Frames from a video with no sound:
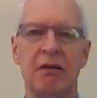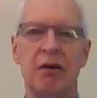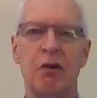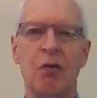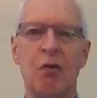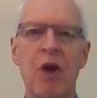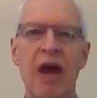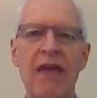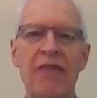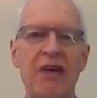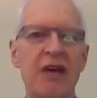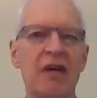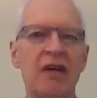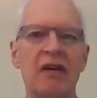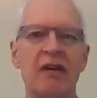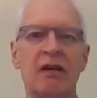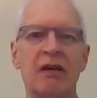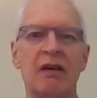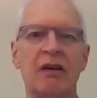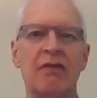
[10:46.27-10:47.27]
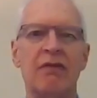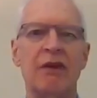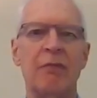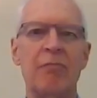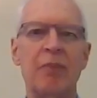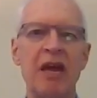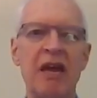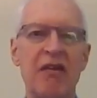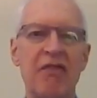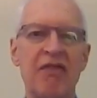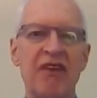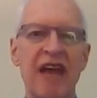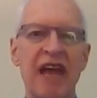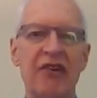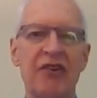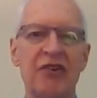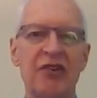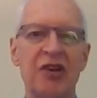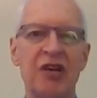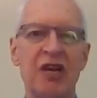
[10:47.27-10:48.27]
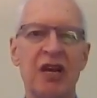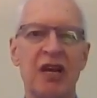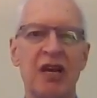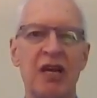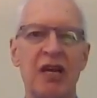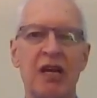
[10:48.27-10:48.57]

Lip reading: whether the pink factory